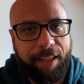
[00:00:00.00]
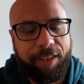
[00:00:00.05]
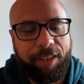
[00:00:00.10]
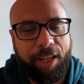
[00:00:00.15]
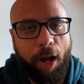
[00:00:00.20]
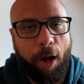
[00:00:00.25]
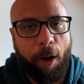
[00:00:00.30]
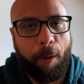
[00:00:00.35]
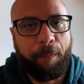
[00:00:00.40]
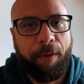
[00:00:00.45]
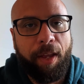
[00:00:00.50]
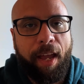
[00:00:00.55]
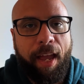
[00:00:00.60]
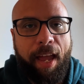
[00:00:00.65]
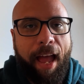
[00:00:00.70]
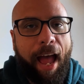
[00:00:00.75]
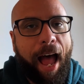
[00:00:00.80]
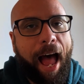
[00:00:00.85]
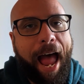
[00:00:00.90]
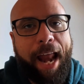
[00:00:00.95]
So
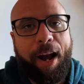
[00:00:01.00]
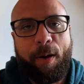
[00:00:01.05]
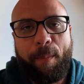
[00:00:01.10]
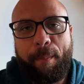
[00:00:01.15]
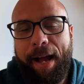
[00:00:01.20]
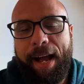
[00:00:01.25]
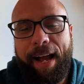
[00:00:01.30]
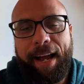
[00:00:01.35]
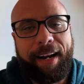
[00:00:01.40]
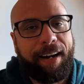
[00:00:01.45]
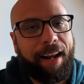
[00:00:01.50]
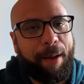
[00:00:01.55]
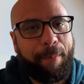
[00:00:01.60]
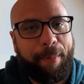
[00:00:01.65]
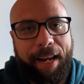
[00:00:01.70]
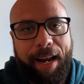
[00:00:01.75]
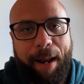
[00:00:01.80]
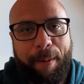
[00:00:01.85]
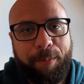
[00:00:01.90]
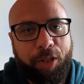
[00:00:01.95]
I don't mind. I
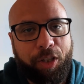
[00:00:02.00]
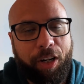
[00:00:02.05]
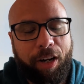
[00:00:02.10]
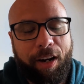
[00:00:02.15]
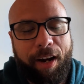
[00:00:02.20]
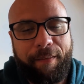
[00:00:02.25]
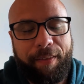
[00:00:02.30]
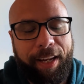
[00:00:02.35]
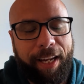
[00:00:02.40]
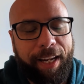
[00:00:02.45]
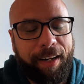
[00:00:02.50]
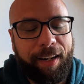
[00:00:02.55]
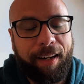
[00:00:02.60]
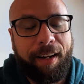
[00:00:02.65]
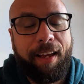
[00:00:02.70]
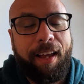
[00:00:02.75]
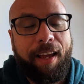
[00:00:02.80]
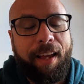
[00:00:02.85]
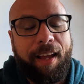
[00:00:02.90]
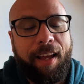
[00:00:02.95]
mean, I'm sure
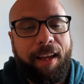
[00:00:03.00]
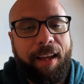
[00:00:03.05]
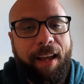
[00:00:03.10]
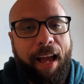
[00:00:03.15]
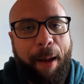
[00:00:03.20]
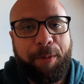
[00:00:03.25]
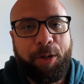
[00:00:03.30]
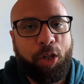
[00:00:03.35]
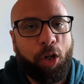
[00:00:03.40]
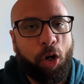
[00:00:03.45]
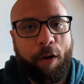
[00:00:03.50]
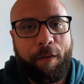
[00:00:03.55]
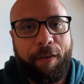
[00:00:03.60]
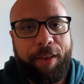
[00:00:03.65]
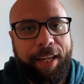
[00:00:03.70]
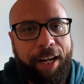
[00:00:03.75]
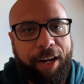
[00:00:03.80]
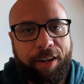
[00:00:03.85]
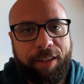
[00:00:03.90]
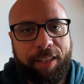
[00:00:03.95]
over
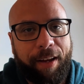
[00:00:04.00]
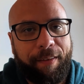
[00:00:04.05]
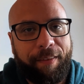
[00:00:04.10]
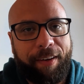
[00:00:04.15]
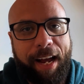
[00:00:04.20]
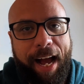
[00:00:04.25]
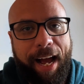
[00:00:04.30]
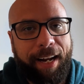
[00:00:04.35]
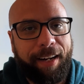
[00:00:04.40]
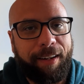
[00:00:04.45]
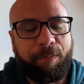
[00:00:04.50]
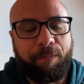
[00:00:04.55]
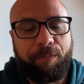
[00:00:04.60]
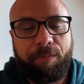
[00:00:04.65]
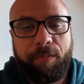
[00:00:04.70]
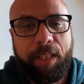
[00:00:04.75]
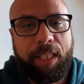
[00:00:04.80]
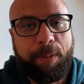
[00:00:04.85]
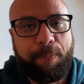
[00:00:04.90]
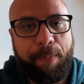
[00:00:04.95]
the years I've gotten
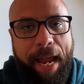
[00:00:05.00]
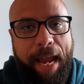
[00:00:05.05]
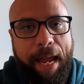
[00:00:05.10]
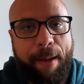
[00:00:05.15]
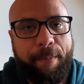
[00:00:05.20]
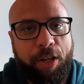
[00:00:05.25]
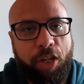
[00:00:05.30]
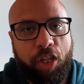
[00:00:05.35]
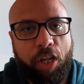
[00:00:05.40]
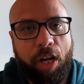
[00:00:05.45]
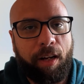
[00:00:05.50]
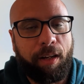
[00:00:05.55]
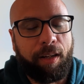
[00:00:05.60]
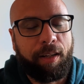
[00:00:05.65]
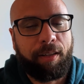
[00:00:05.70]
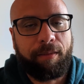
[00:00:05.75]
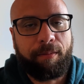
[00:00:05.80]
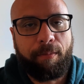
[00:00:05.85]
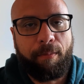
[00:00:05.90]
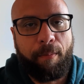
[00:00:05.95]
spam and junk
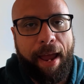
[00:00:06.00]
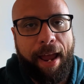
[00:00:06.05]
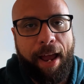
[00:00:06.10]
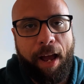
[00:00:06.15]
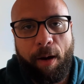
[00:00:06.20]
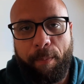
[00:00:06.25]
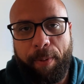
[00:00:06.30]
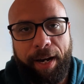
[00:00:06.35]
mail,